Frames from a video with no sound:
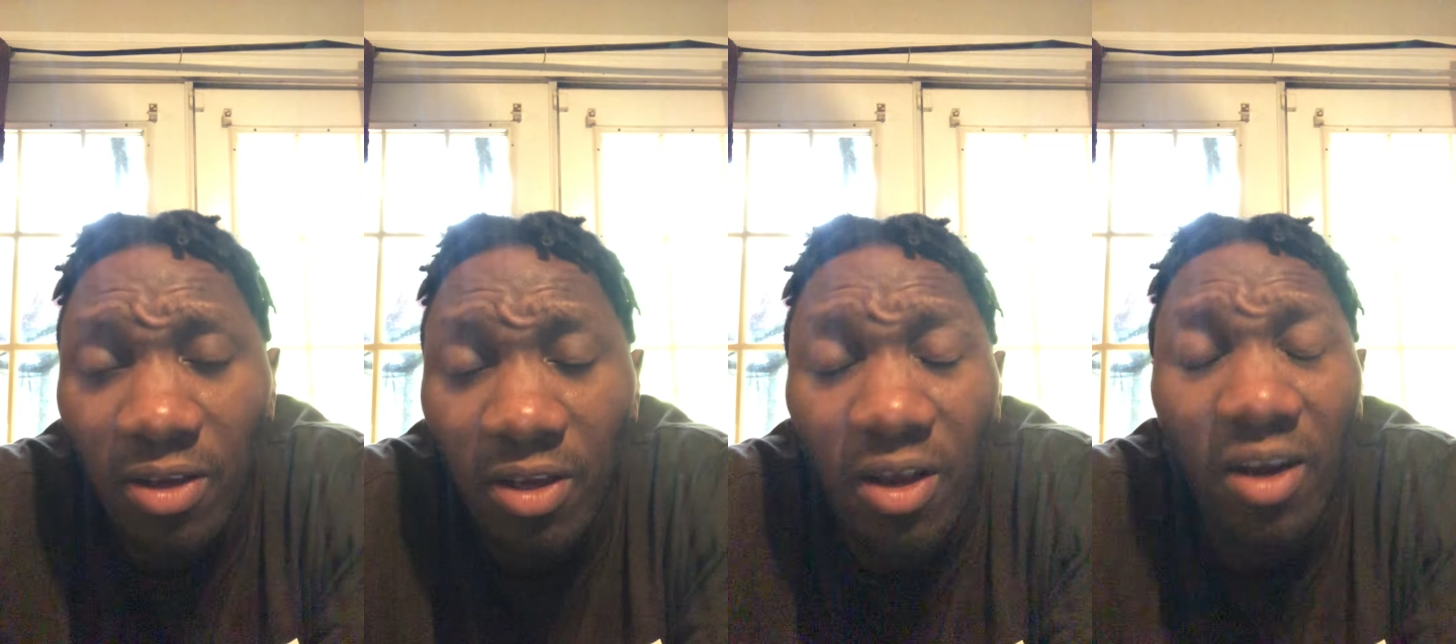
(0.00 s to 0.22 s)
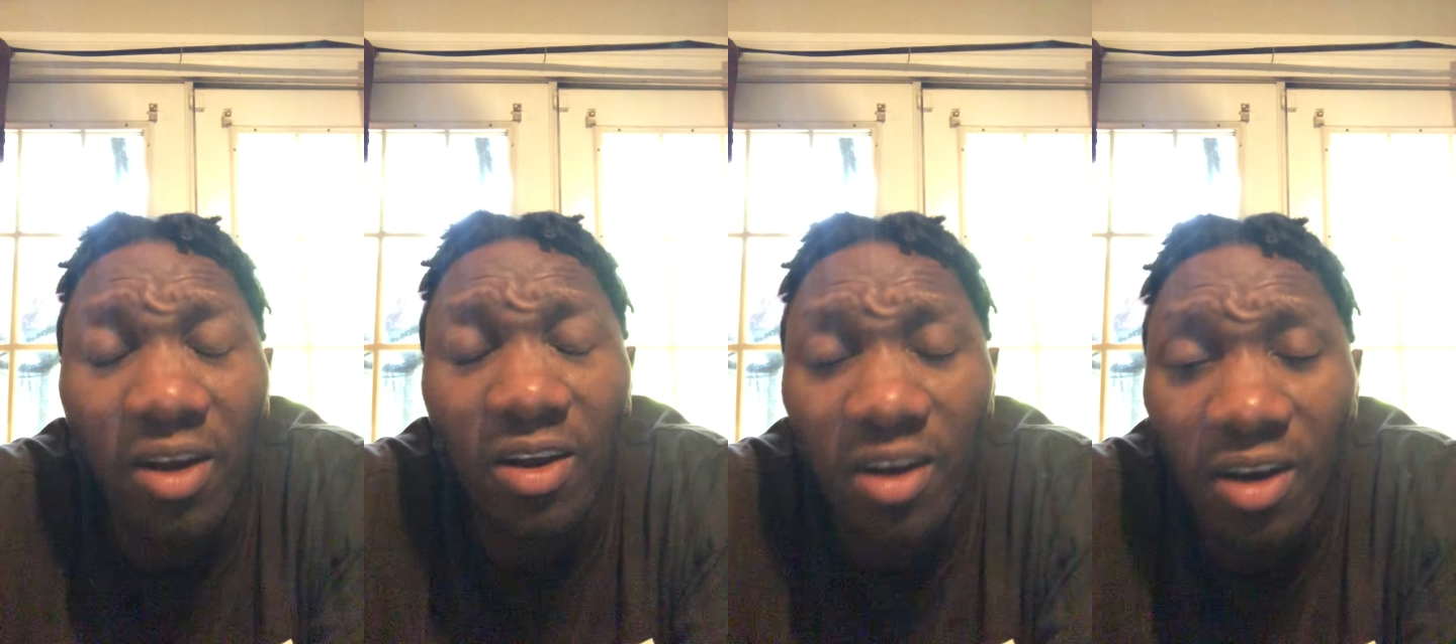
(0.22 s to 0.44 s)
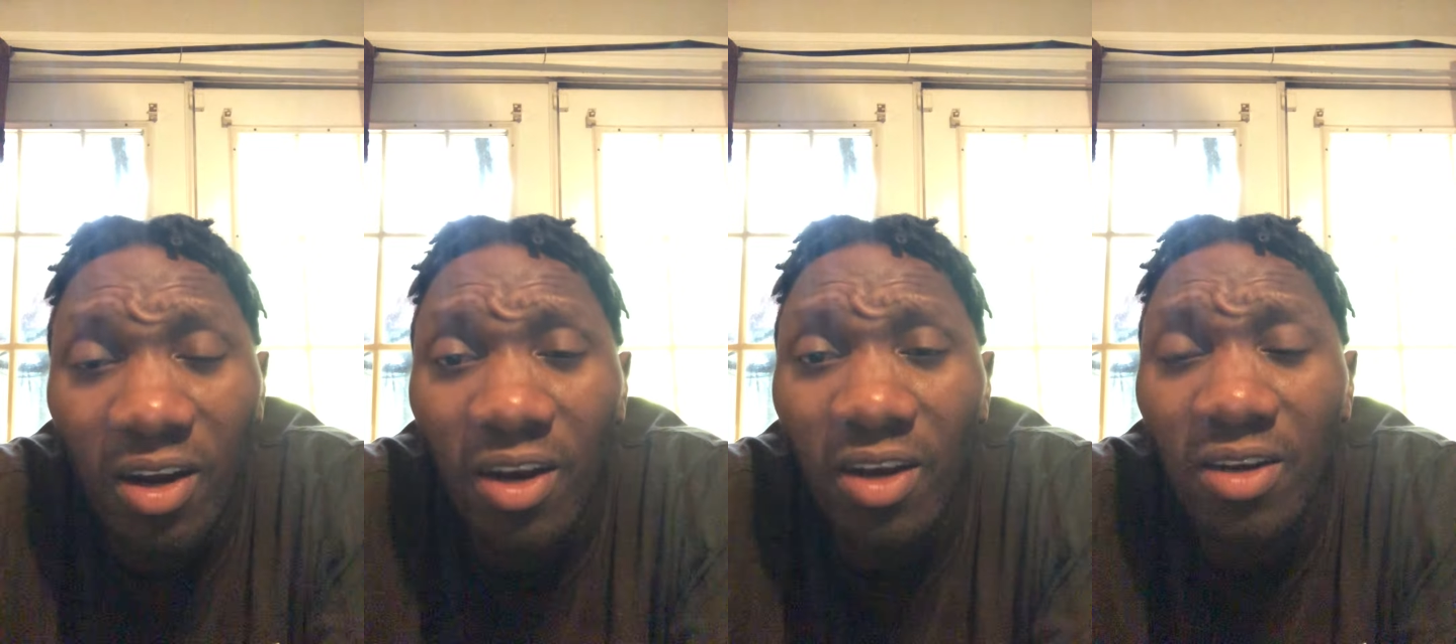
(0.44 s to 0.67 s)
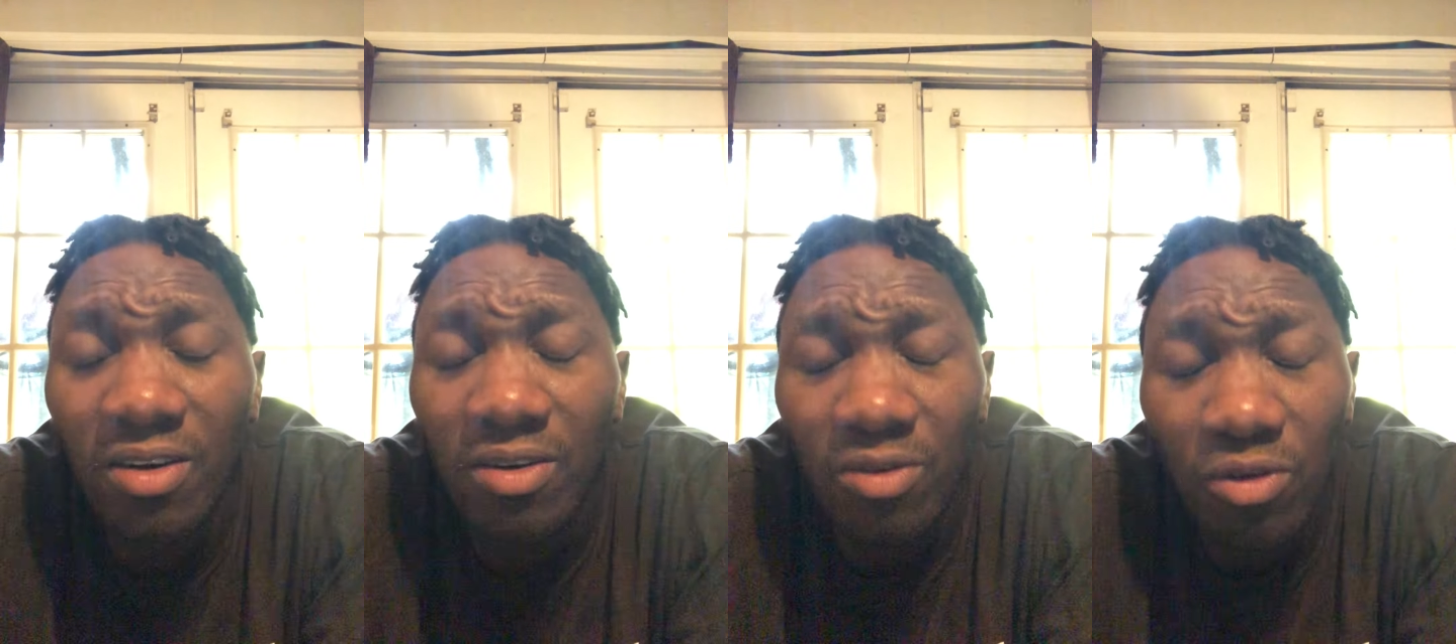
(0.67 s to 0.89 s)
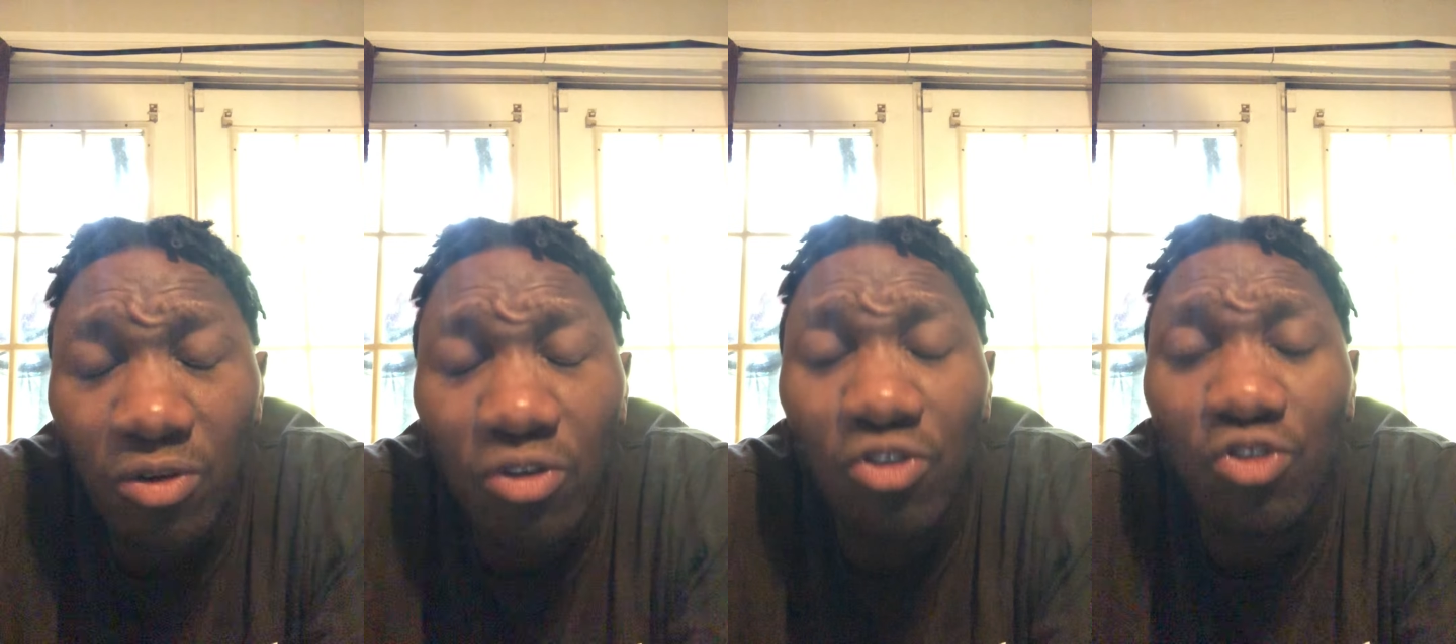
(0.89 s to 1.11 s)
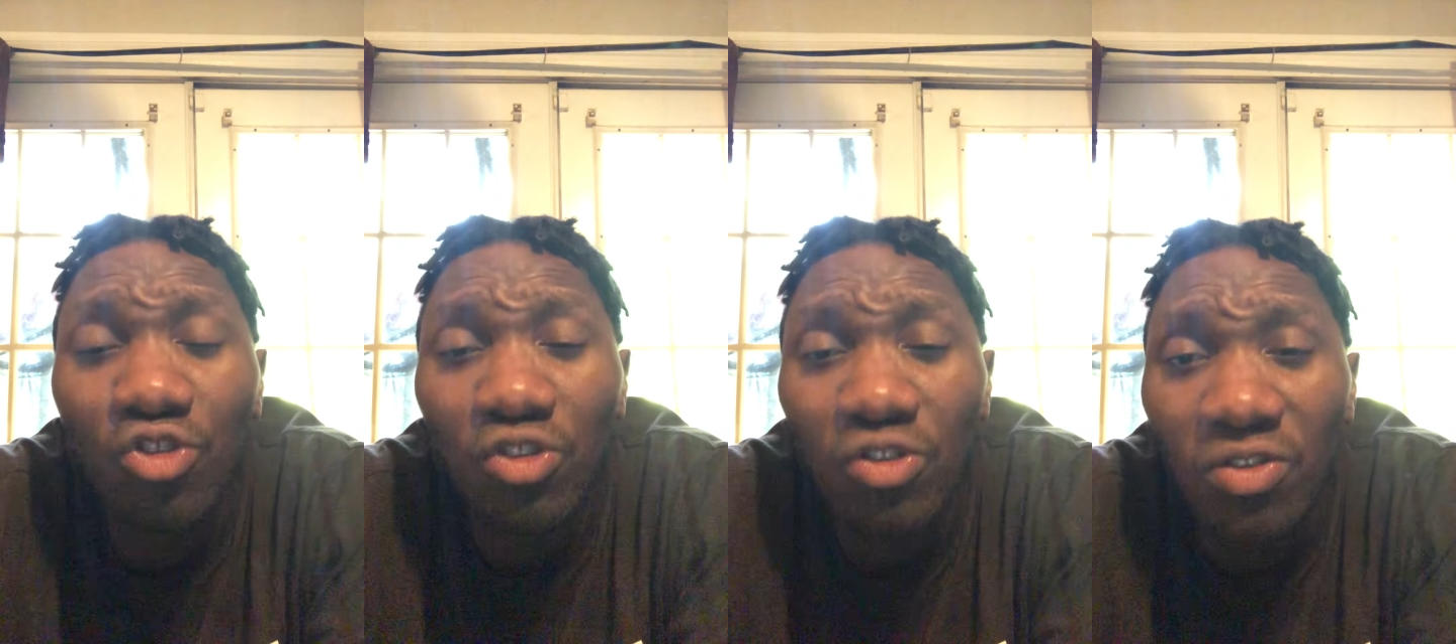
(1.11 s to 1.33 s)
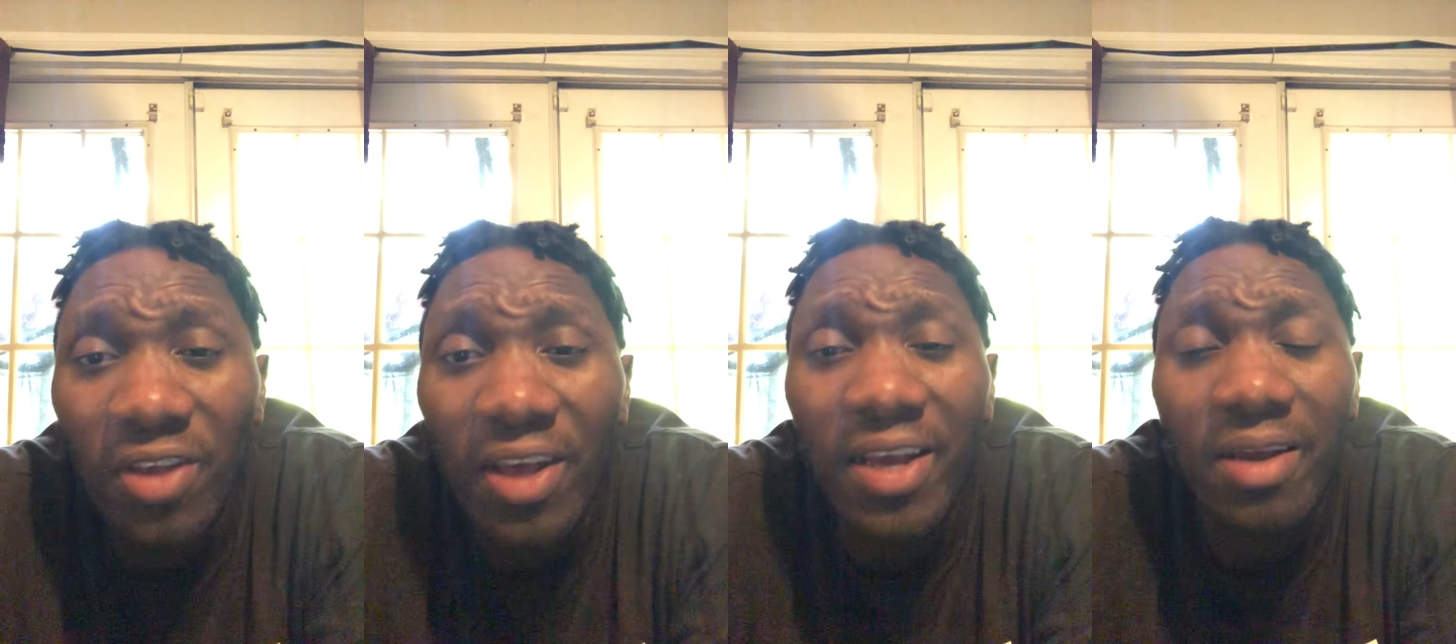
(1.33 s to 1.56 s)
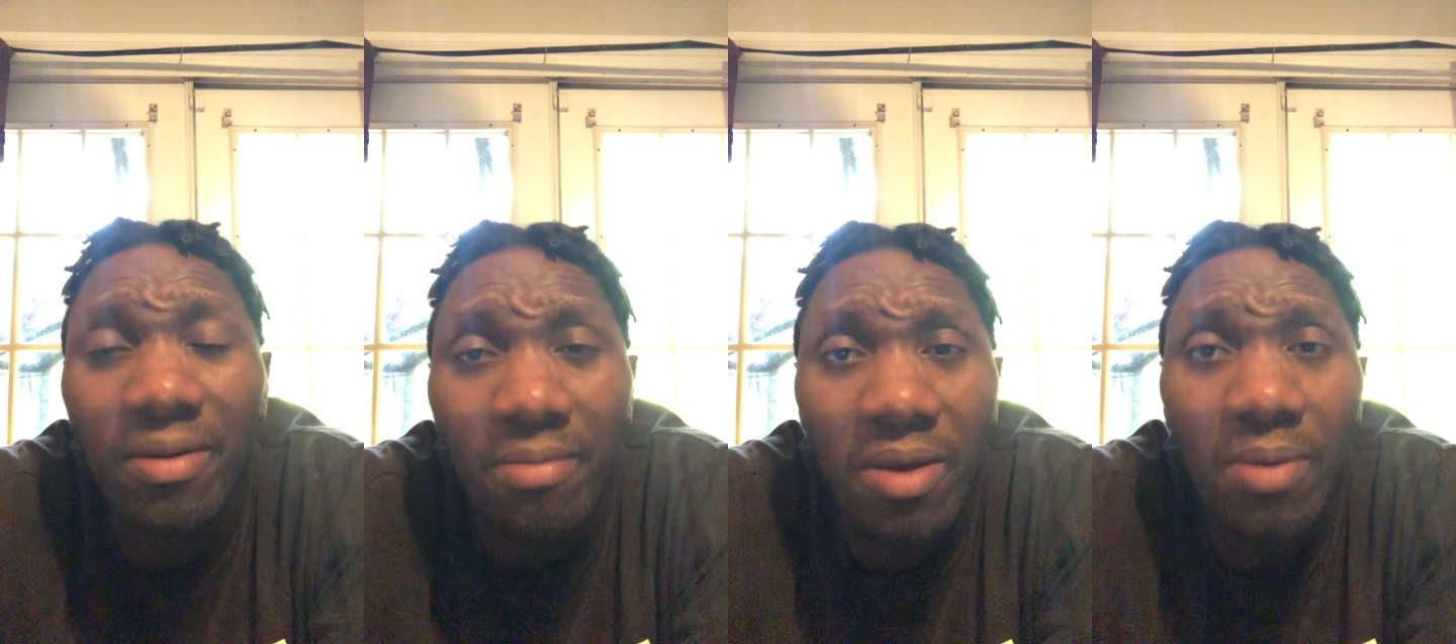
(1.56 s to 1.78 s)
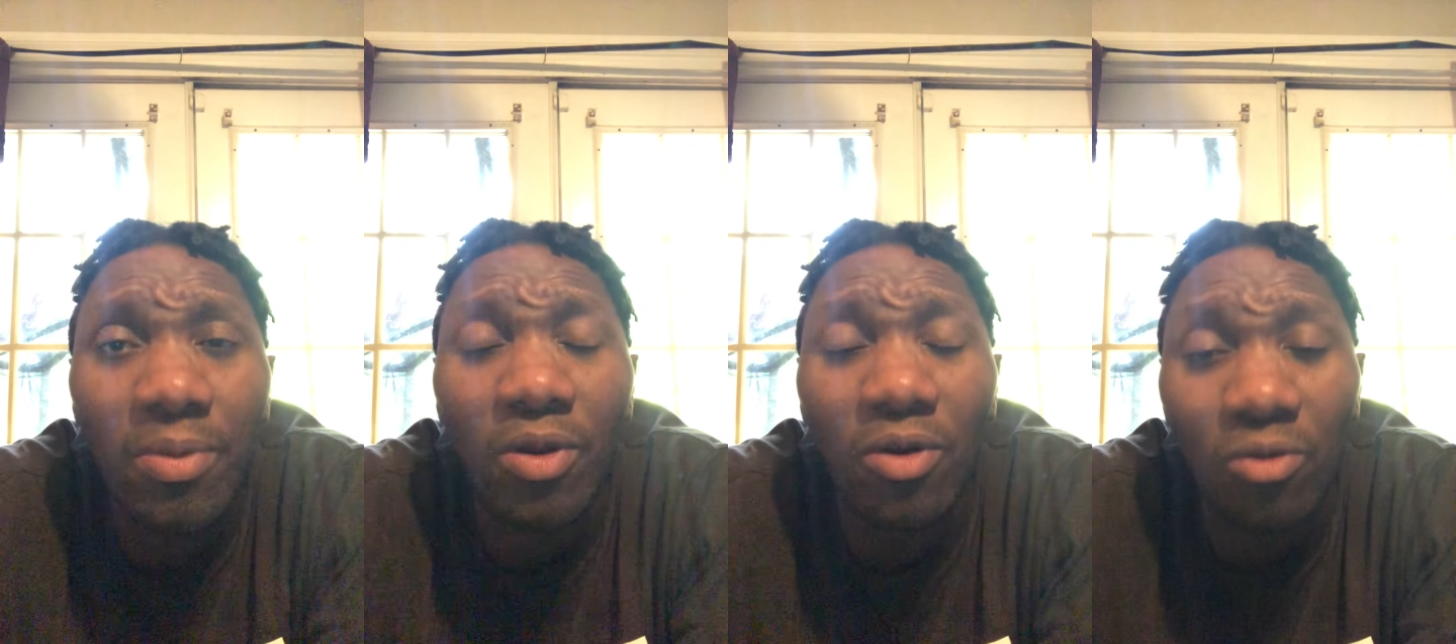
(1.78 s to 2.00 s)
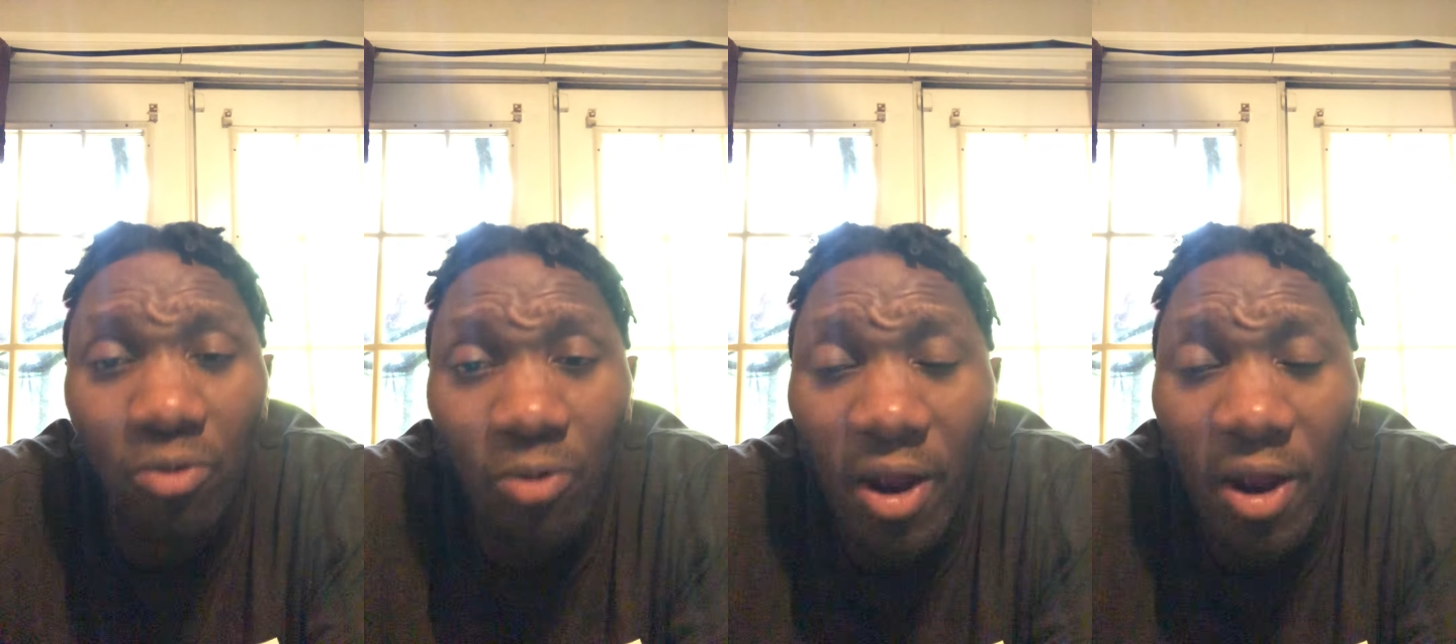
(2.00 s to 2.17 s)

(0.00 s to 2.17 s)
You got a gun, use your Second Amendment of